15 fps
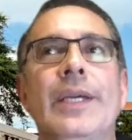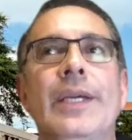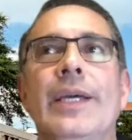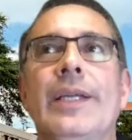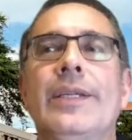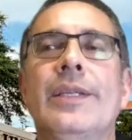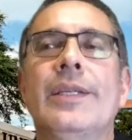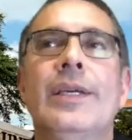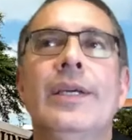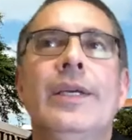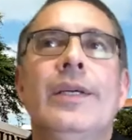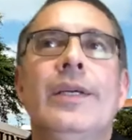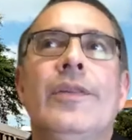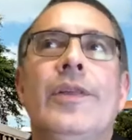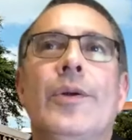And
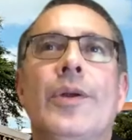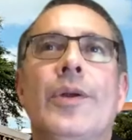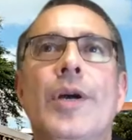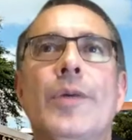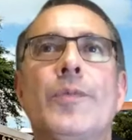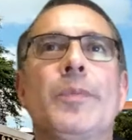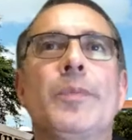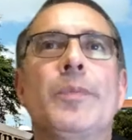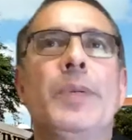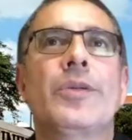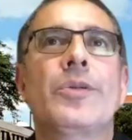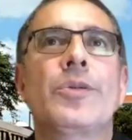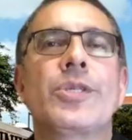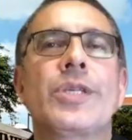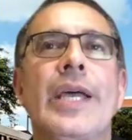there are a number of
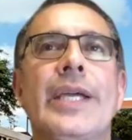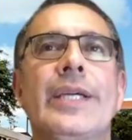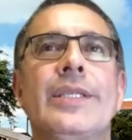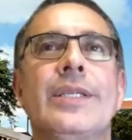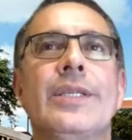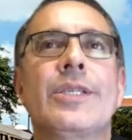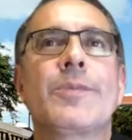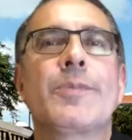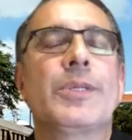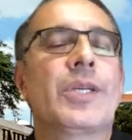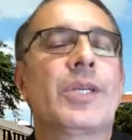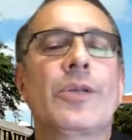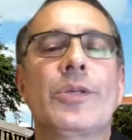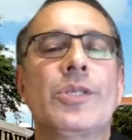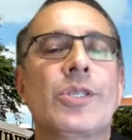political scientists,
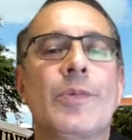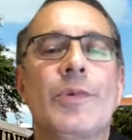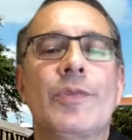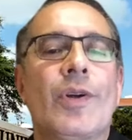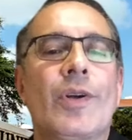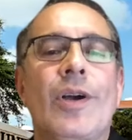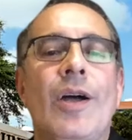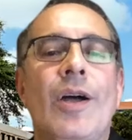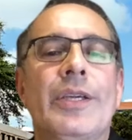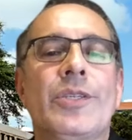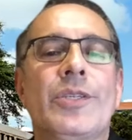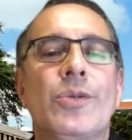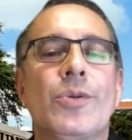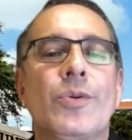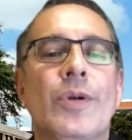particularly some of our
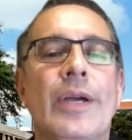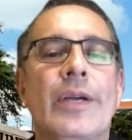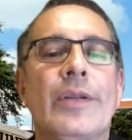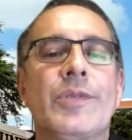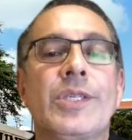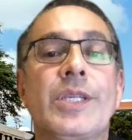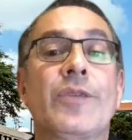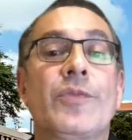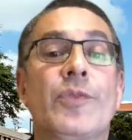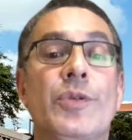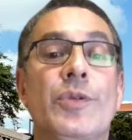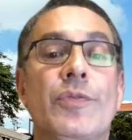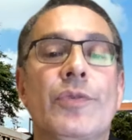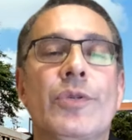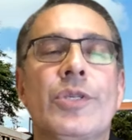colleagues who are out of Stanford
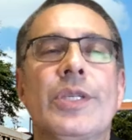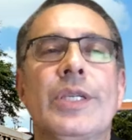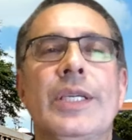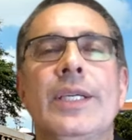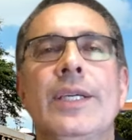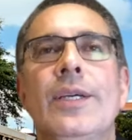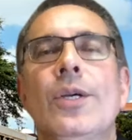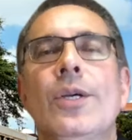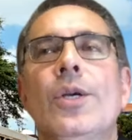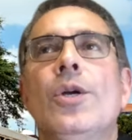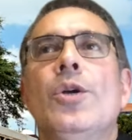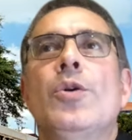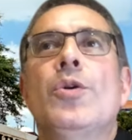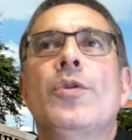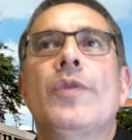University,
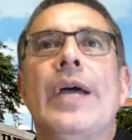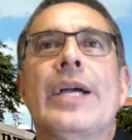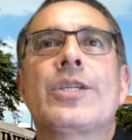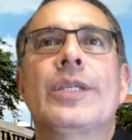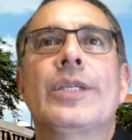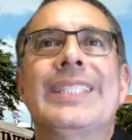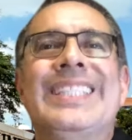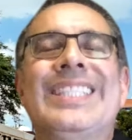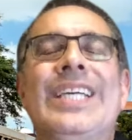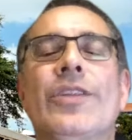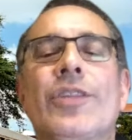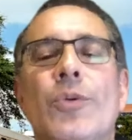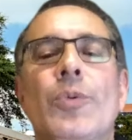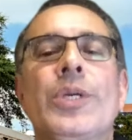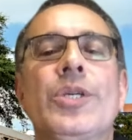who have actually done
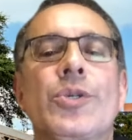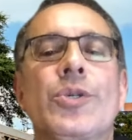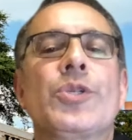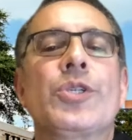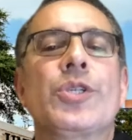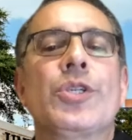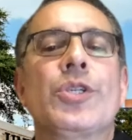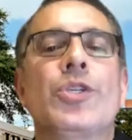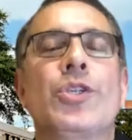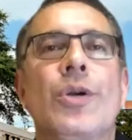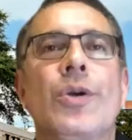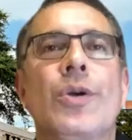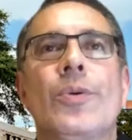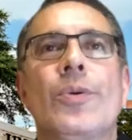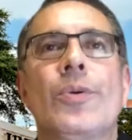the research to
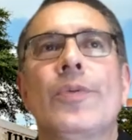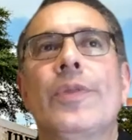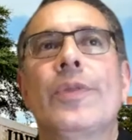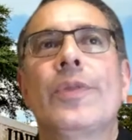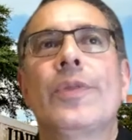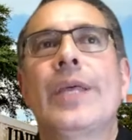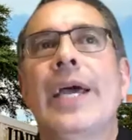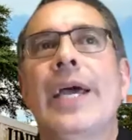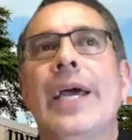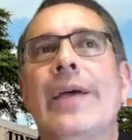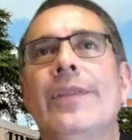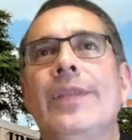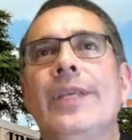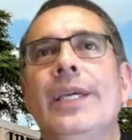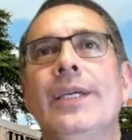show
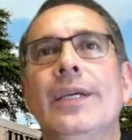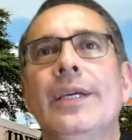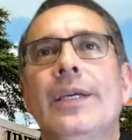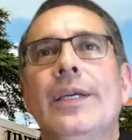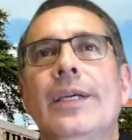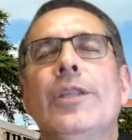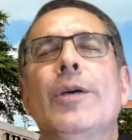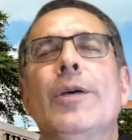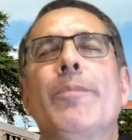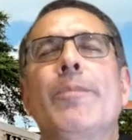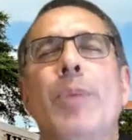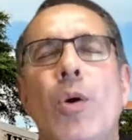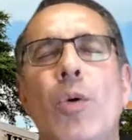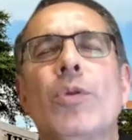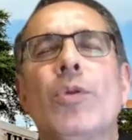that the the
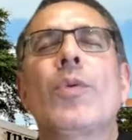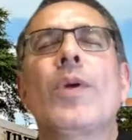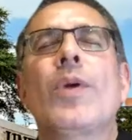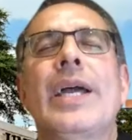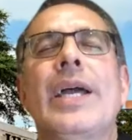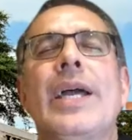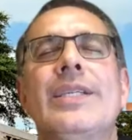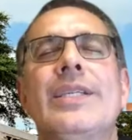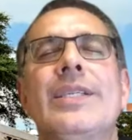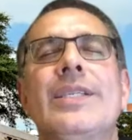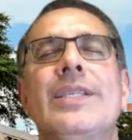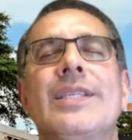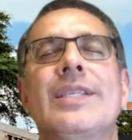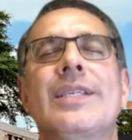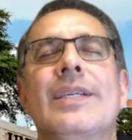
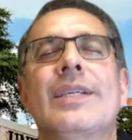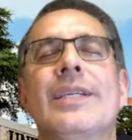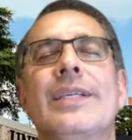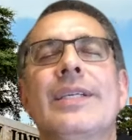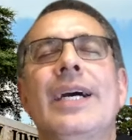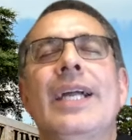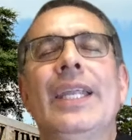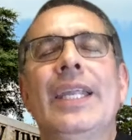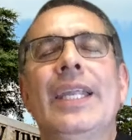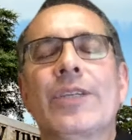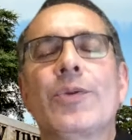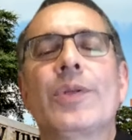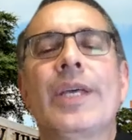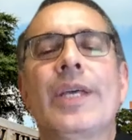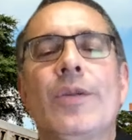polarized uh,
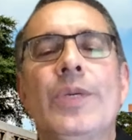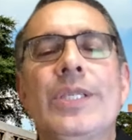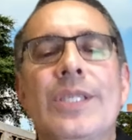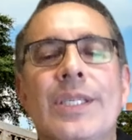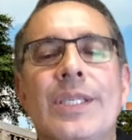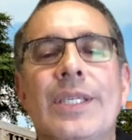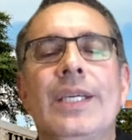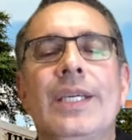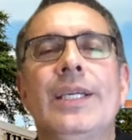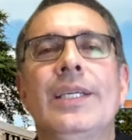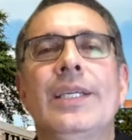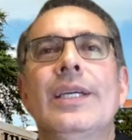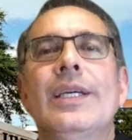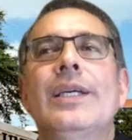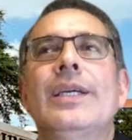electorate that we see
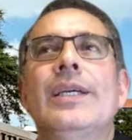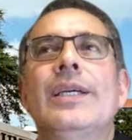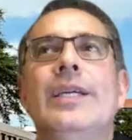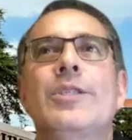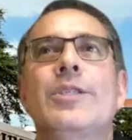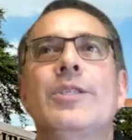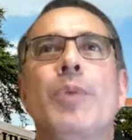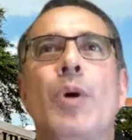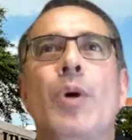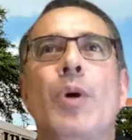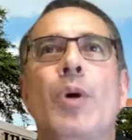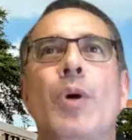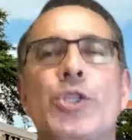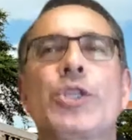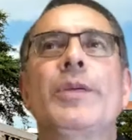is
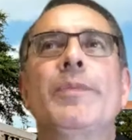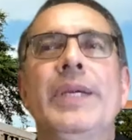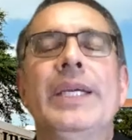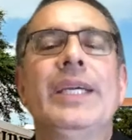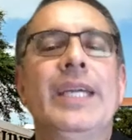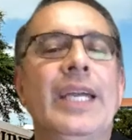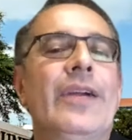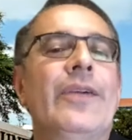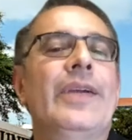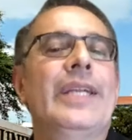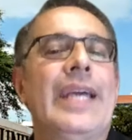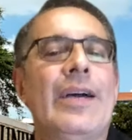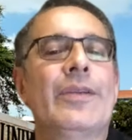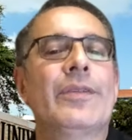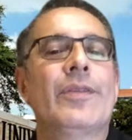partially being carried
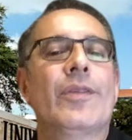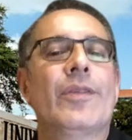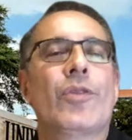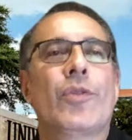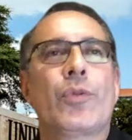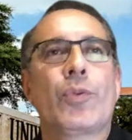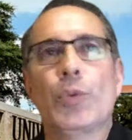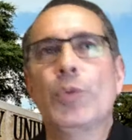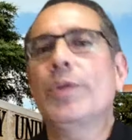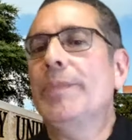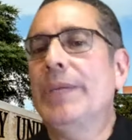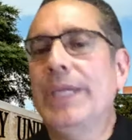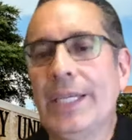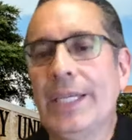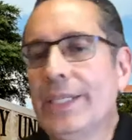out through the
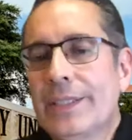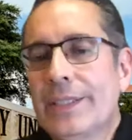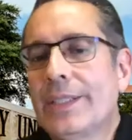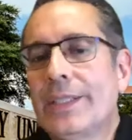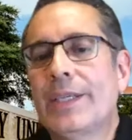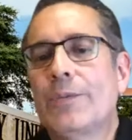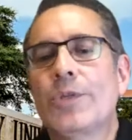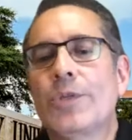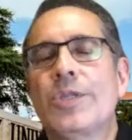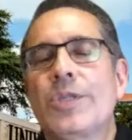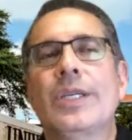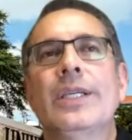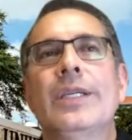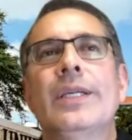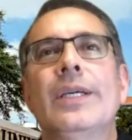media uh, that we're
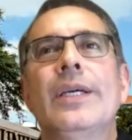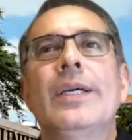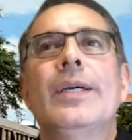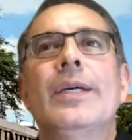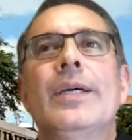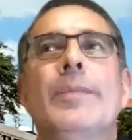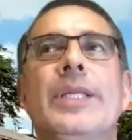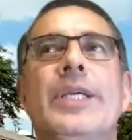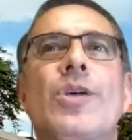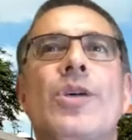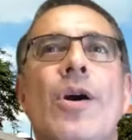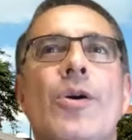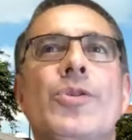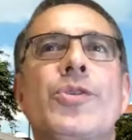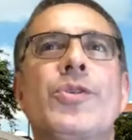seeing, but it's
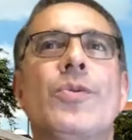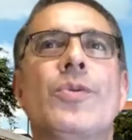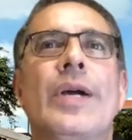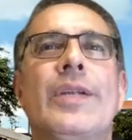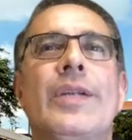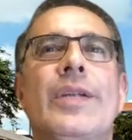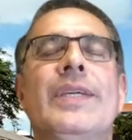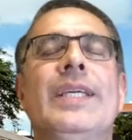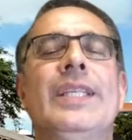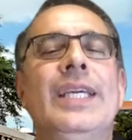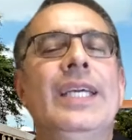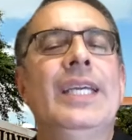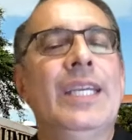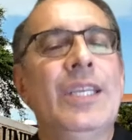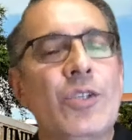also kind of in
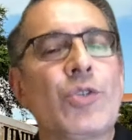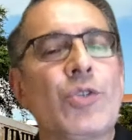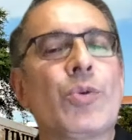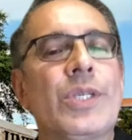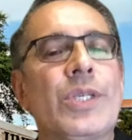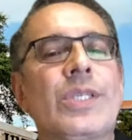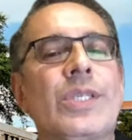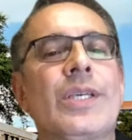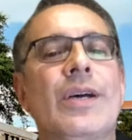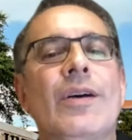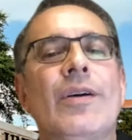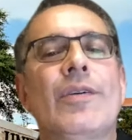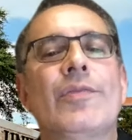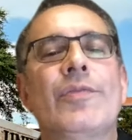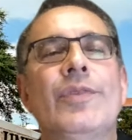the interest
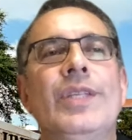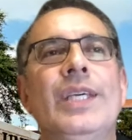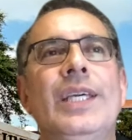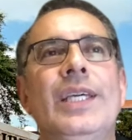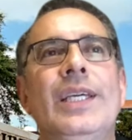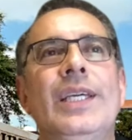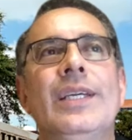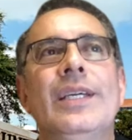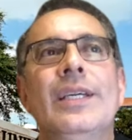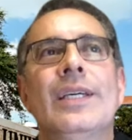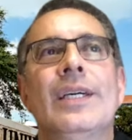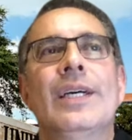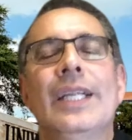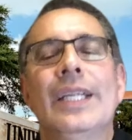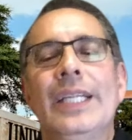of the
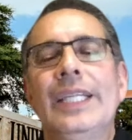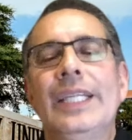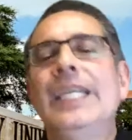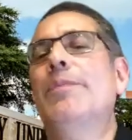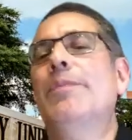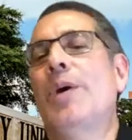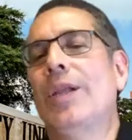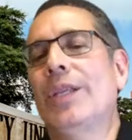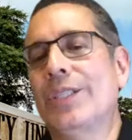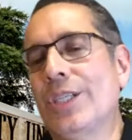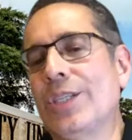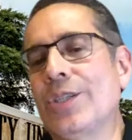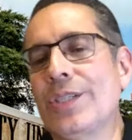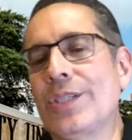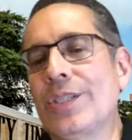elite
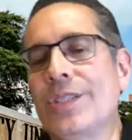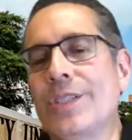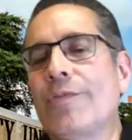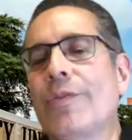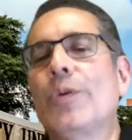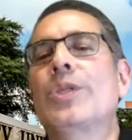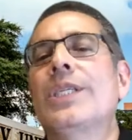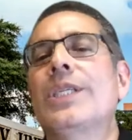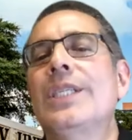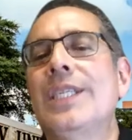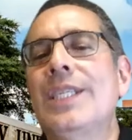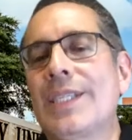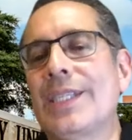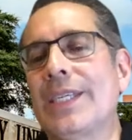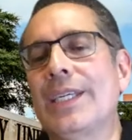politicians, the folks in
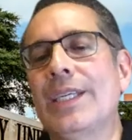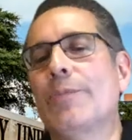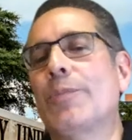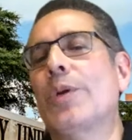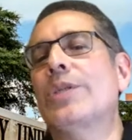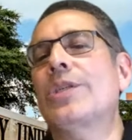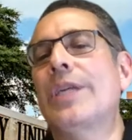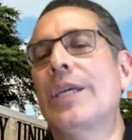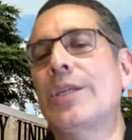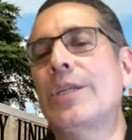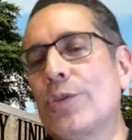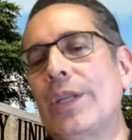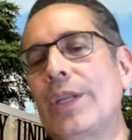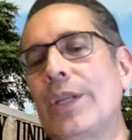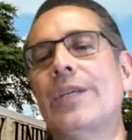DC, the
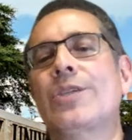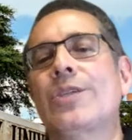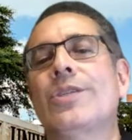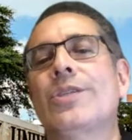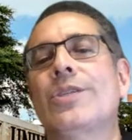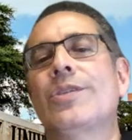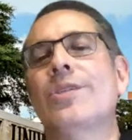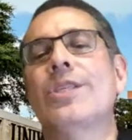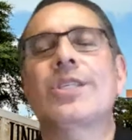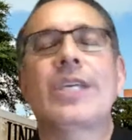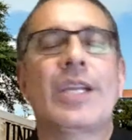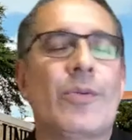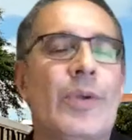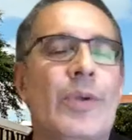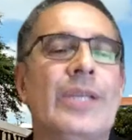presidential elections, the
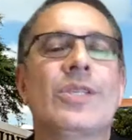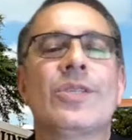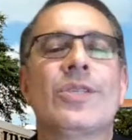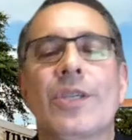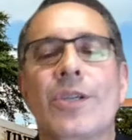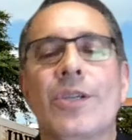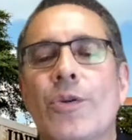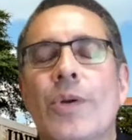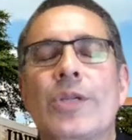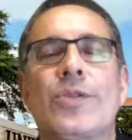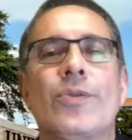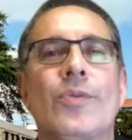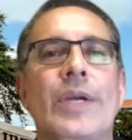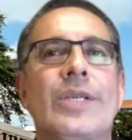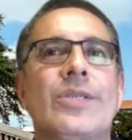Senate races, the
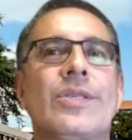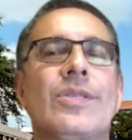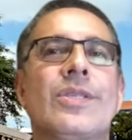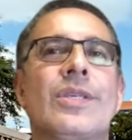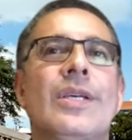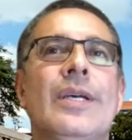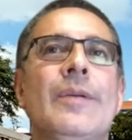congressional races,